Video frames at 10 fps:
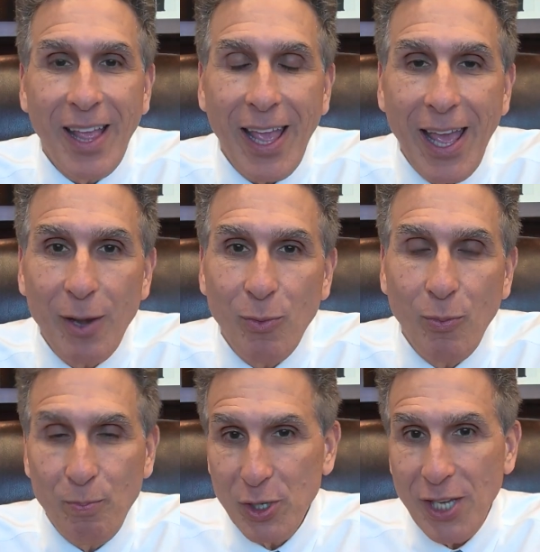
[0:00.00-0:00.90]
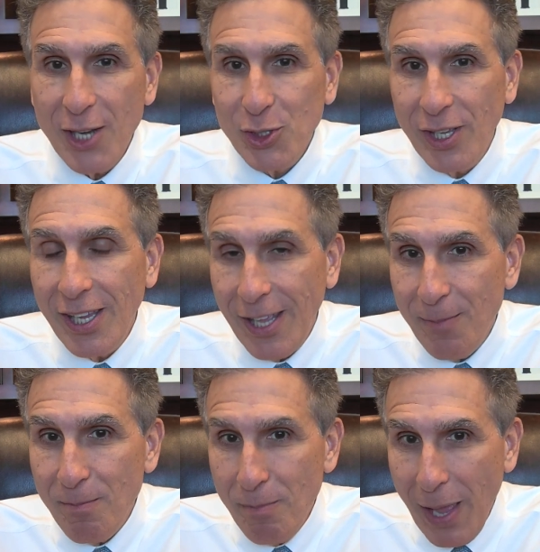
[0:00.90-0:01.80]
And potentially,
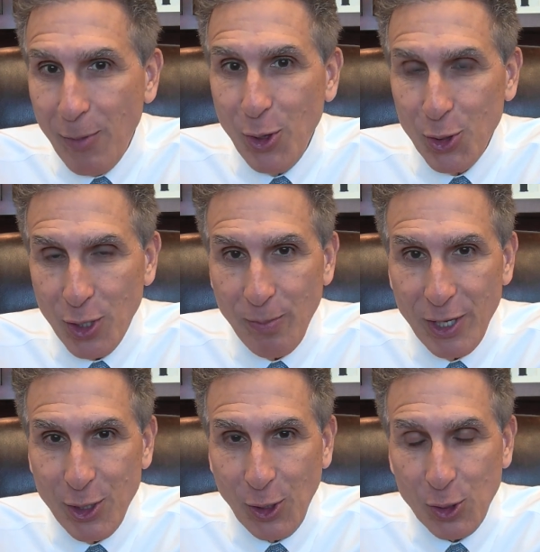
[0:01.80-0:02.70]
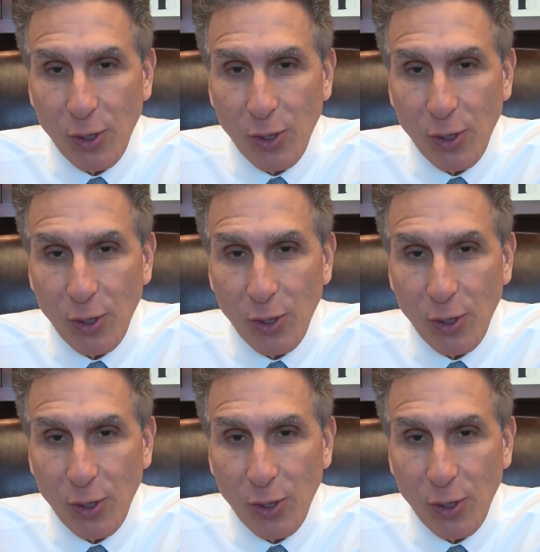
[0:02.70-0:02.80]
maybe you should be too.